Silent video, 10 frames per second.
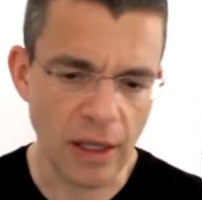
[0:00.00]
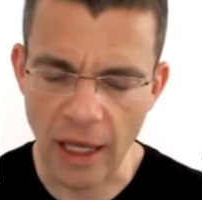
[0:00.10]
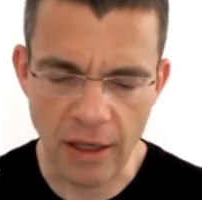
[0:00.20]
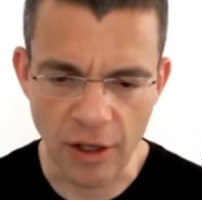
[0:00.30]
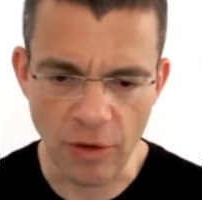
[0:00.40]

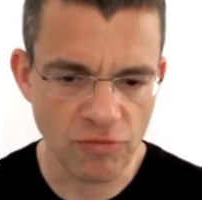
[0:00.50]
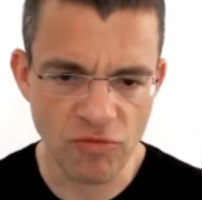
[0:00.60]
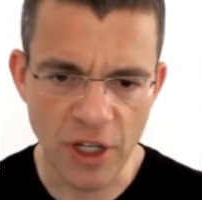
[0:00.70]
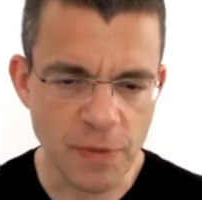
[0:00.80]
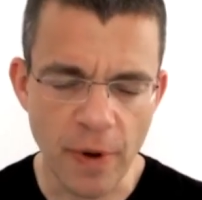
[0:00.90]
you know,
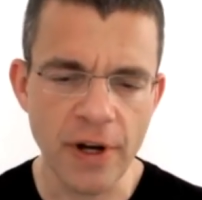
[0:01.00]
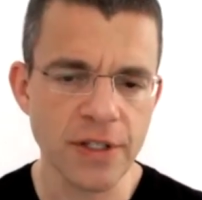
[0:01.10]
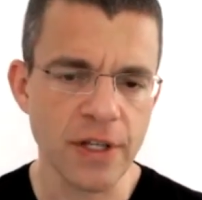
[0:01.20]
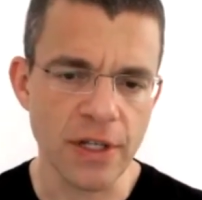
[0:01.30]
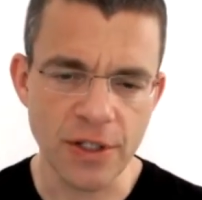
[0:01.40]

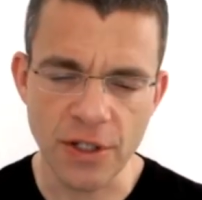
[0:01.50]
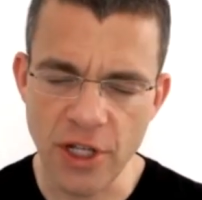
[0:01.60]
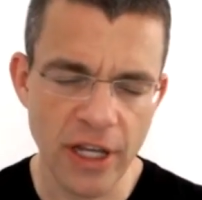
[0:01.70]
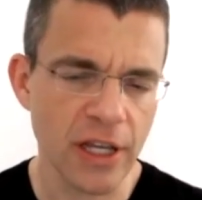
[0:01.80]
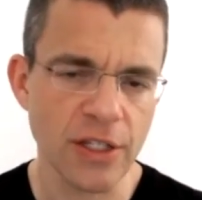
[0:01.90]
experiences,
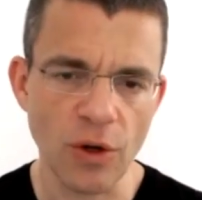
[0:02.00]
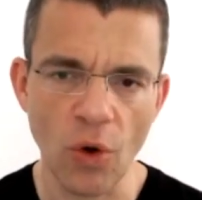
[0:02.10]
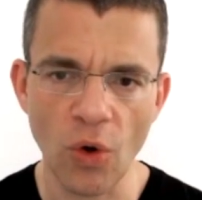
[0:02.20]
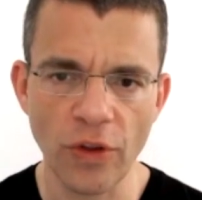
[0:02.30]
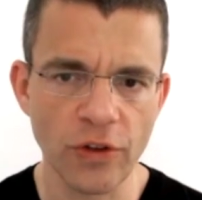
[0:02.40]
tickets,
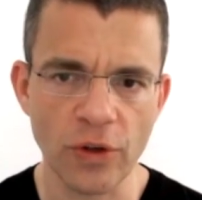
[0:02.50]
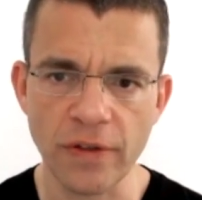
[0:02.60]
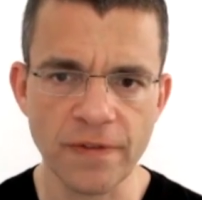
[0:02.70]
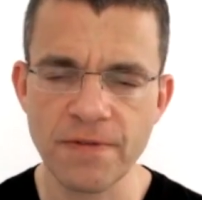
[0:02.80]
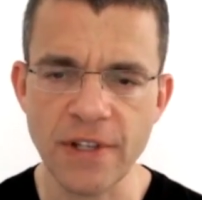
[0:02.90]
all the sort of
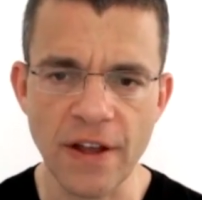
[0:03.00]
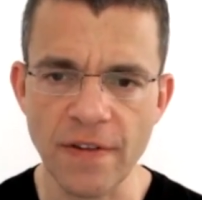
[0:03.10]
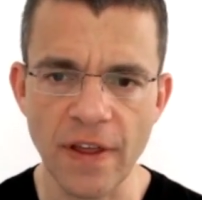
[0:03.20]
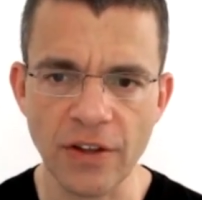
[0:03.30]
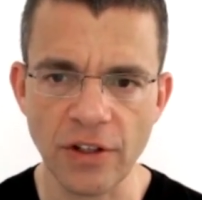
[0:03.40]
standard
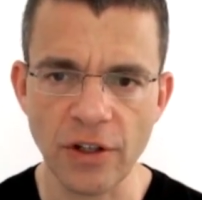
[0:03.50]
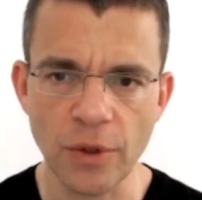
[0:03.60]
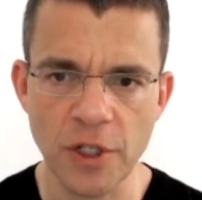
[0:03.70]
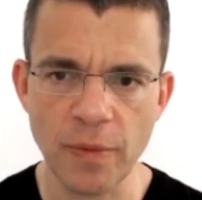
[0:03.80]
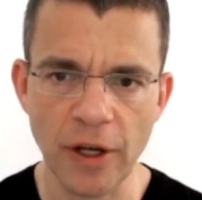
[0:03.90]
things that you'd
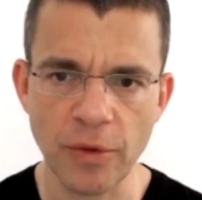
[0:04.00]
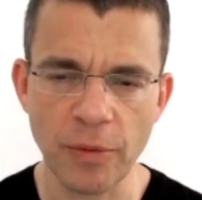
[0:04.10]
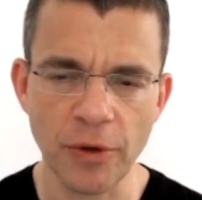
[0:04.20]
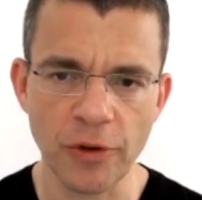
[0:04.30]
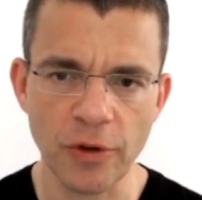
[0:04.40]
expect
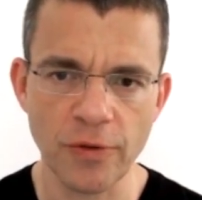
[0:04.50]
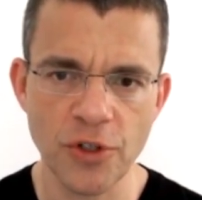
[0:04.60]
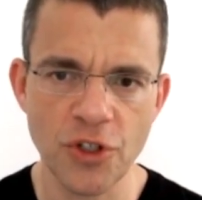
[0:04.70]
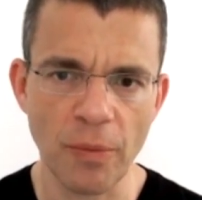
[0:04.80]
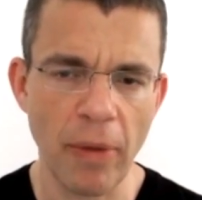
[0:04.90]
people sort of
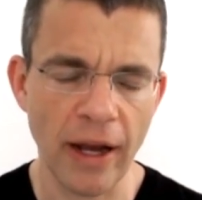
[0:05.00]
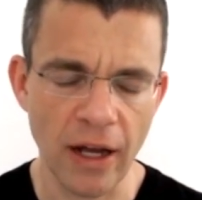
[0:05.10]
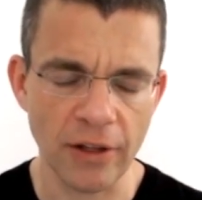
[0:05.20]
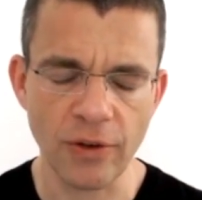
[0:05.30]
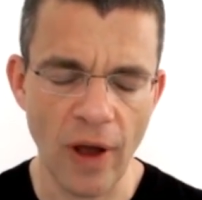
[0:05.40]
jump back
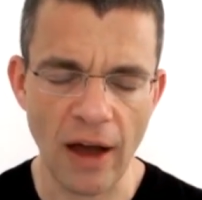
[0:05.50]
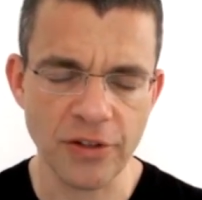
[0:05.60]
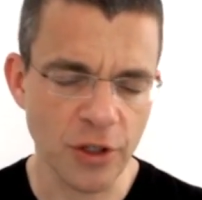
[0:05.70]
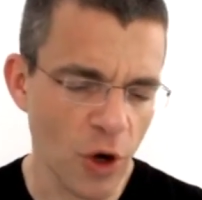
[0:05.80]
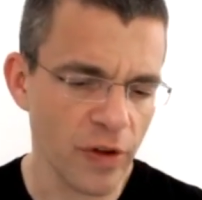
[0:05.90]
onto after
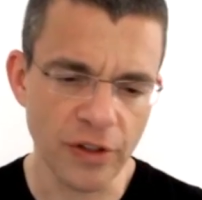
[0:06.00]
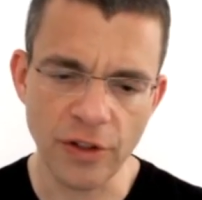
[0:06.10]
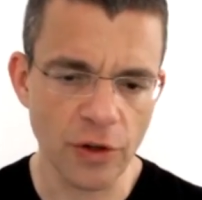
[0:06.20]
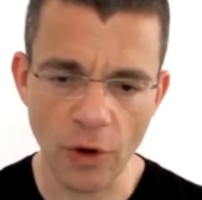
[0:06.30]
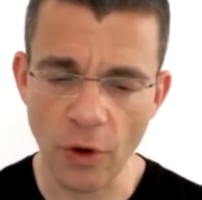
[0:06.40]
COVID. They're,
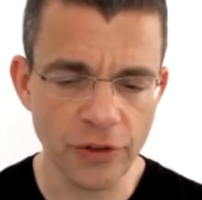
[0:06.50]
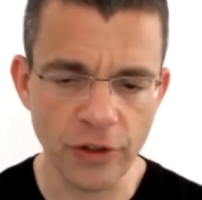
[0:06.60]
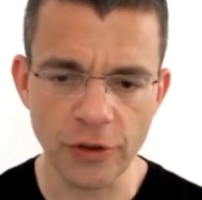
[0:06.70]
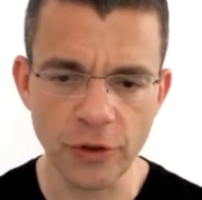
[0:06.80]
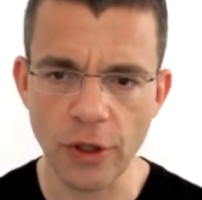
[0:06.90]
they're all still
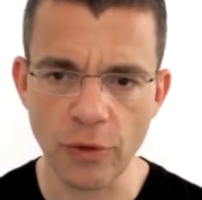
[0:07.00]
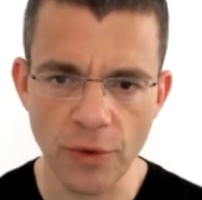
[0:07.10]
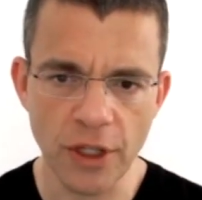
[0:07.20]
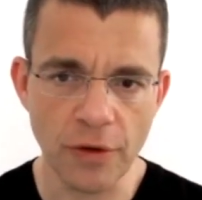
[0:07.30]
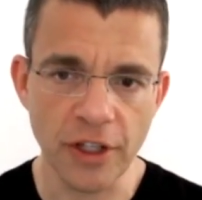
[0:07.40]
doing
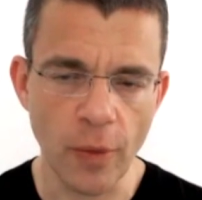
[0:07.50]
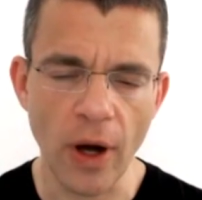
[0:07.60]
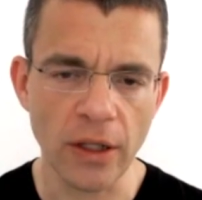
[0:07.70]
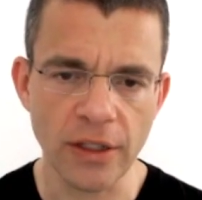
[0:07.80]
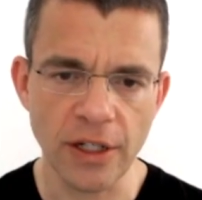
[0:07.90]
really, really
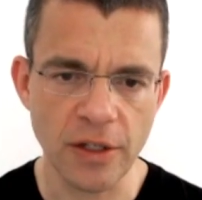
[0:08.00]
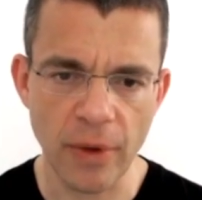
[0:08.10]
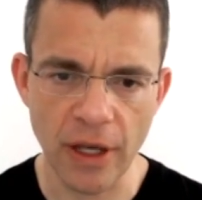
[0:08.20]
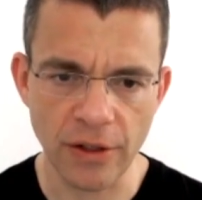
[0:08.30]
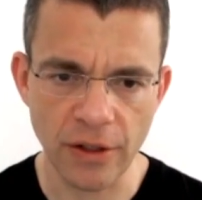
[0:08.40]
well. And that
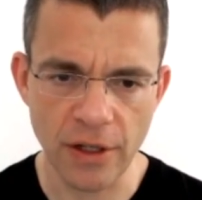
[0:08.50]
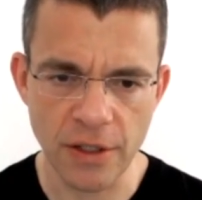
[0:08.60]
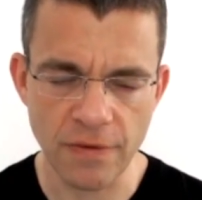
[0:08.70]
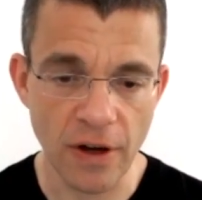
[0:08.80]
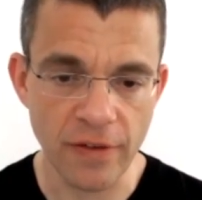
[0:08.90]
demand is
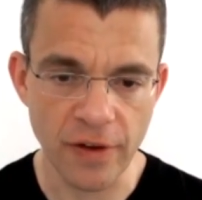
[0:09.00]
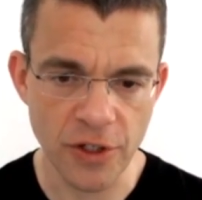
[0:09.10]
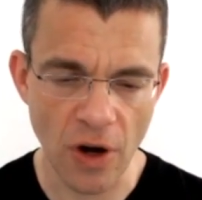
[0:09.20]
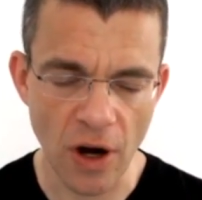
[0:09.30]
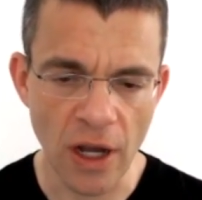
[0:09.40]
very, very
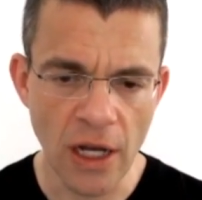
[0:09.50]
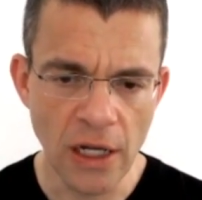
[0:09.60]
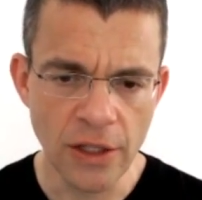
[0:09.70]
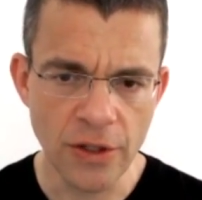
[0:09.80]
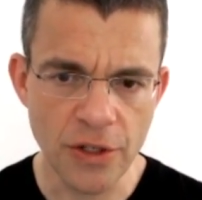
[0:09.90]
strong
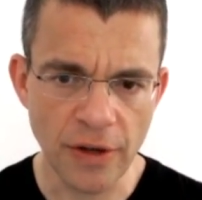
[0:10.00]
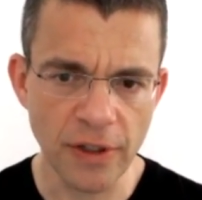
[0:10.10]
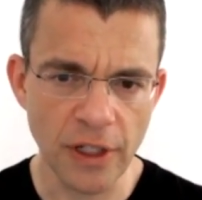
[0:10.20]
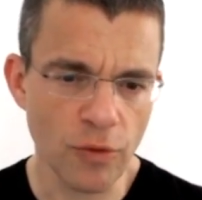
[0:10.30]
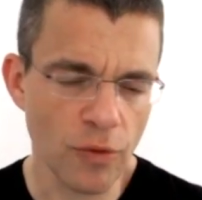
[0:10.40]
there's
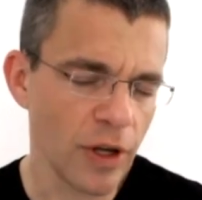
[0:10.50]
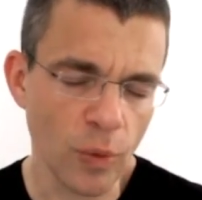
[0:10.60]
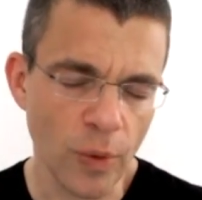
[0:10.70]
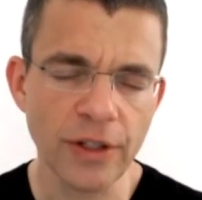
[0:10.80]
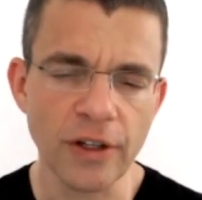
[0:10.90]
definitely real
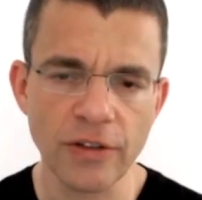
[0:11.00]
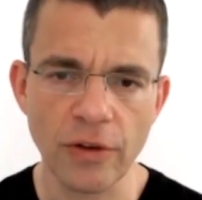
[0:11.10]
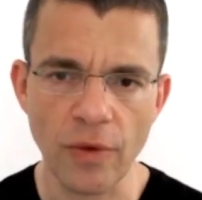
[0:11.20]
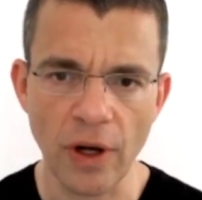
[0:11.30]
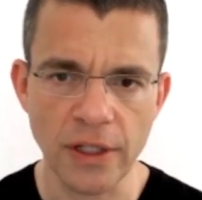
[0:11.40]
weakness
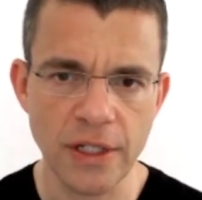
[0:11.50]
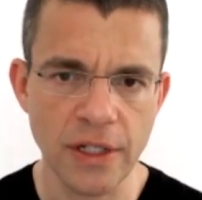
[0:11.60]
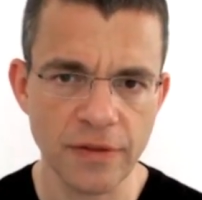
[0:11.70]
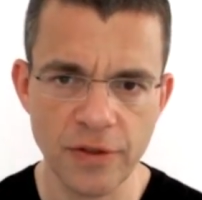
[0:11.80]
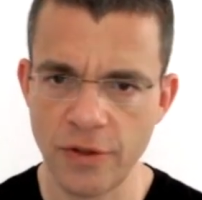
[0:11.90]

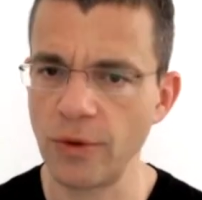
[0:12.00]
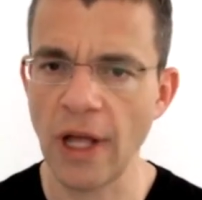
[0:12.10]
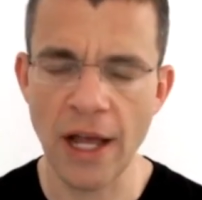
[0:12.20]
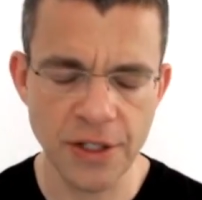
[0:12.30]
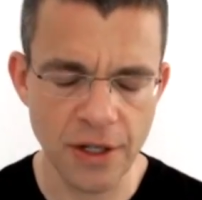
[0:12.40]
relative to
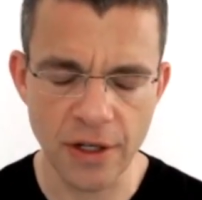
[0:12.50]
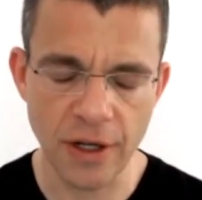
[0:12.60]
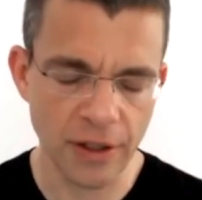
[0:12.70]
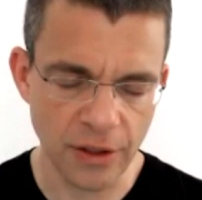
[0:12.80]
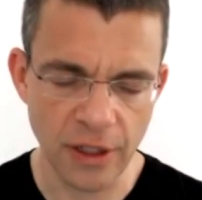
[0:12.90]
last year
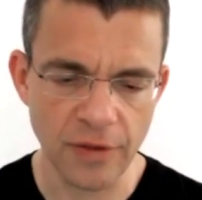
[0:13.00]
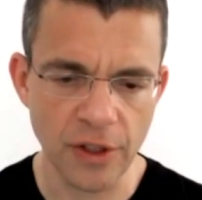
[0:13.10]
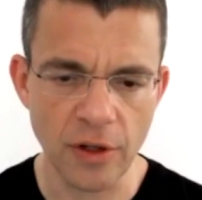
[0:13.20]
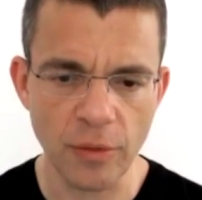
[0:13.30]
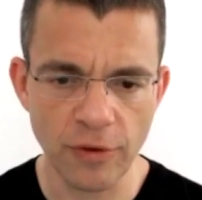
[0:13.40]
and even the
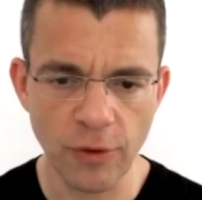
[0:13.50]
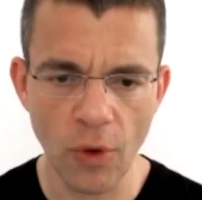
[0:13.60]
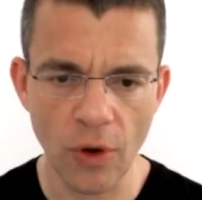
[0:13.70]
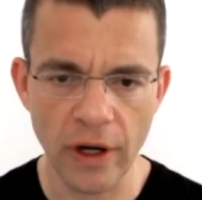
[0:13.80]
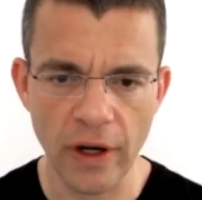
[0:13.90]
year
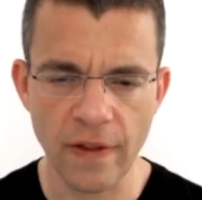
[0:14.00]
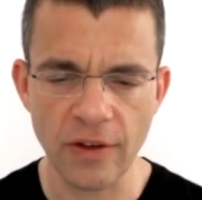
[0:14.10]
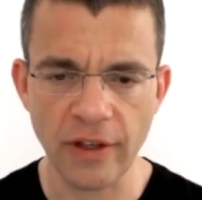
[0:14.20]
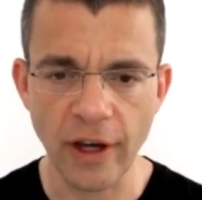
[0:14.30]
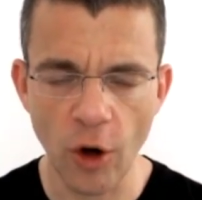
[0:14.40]
before in things
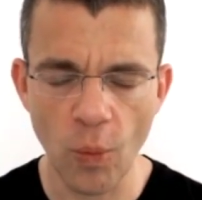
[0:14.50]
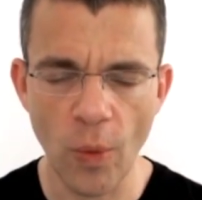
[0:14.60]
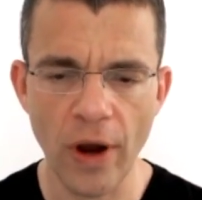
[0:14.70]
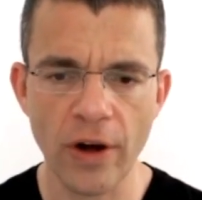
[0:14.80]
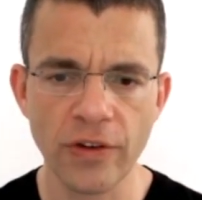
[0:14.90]
like
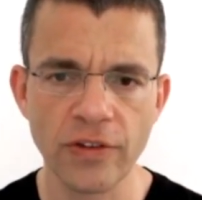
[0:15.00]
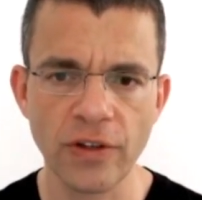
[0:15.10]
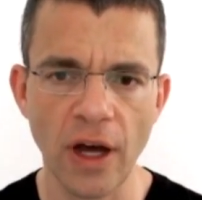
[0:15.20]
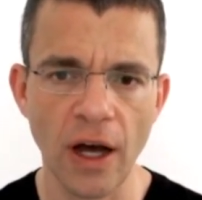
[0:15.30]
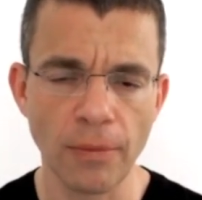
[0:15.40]
homewares,
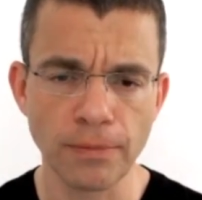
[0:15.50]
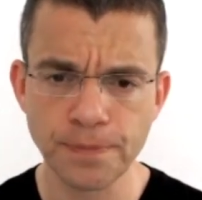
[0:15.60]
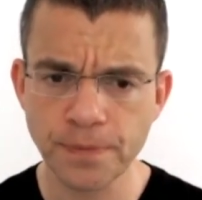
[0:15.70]
um,